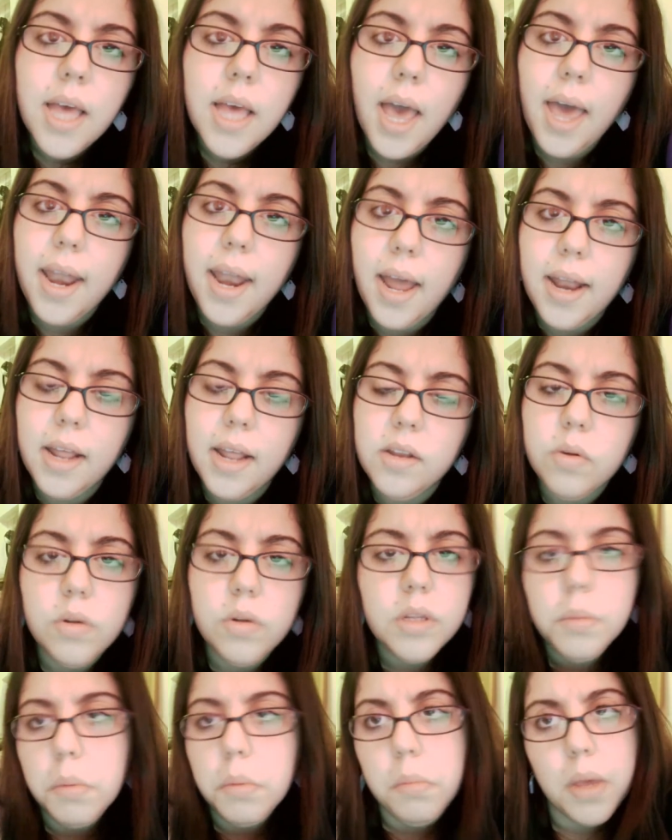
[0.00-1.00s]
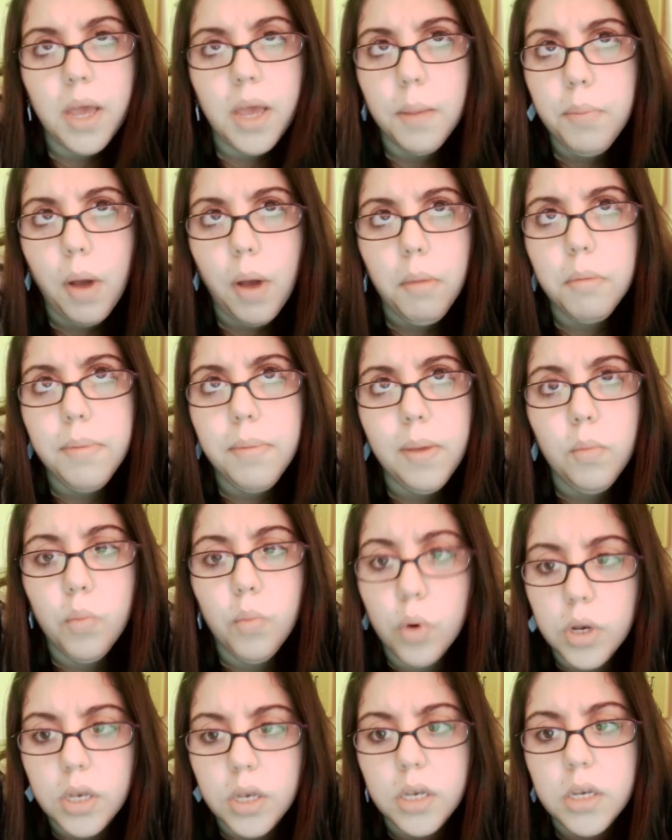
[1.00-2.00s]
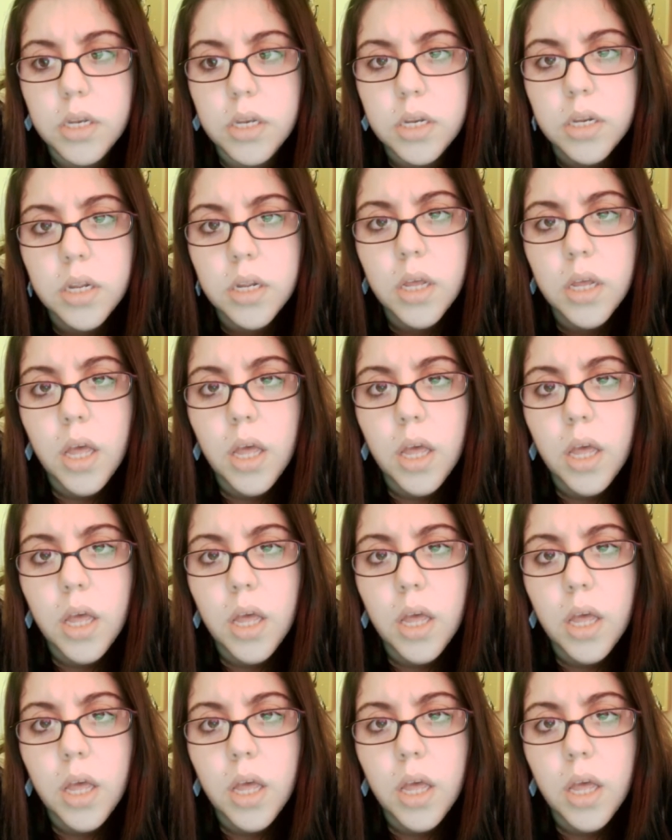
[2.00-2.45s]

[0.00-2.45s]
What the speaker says: And I told him, I'm like, I probably wouldn't.